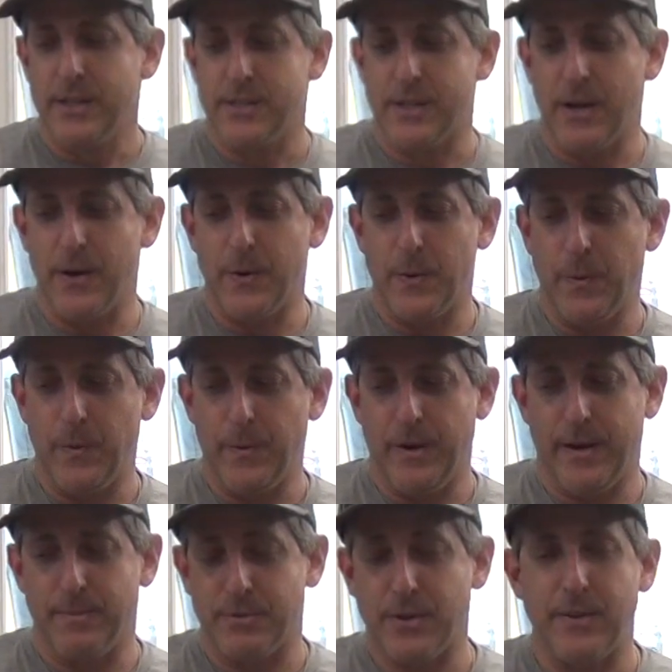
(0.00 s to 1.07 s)
so
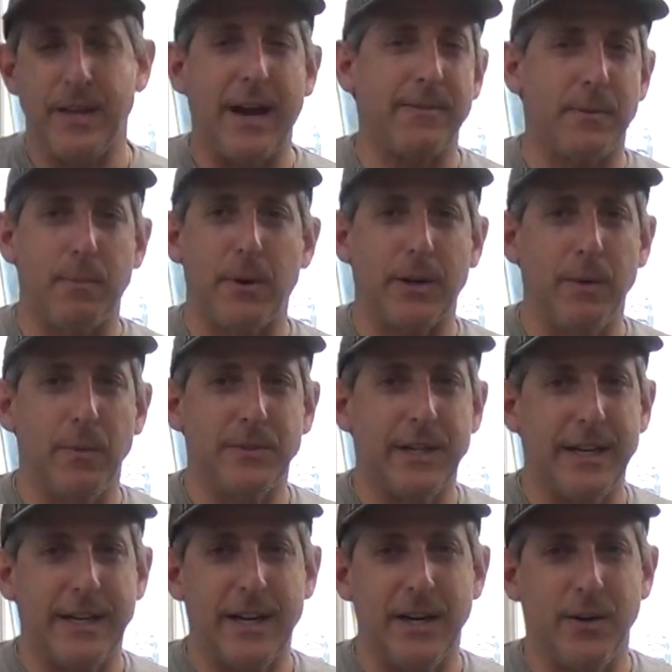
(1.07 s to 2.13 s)
I'm sure the aftermarket will
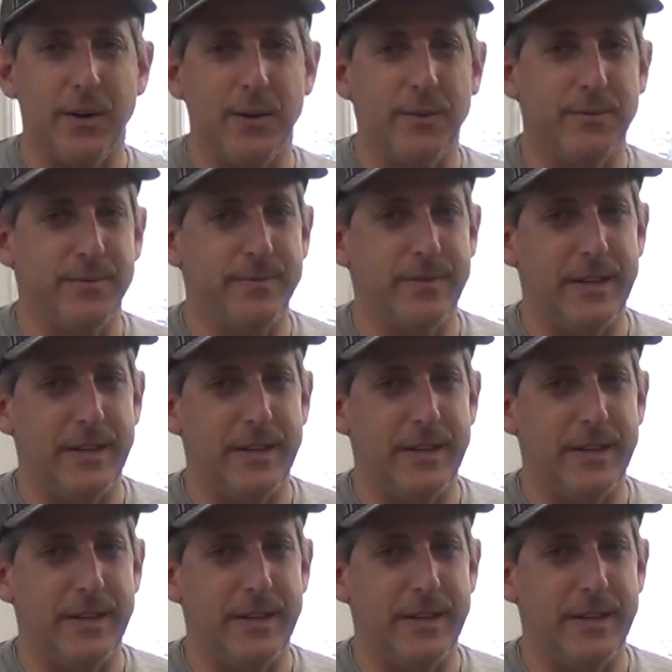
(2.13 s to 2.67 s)
take care of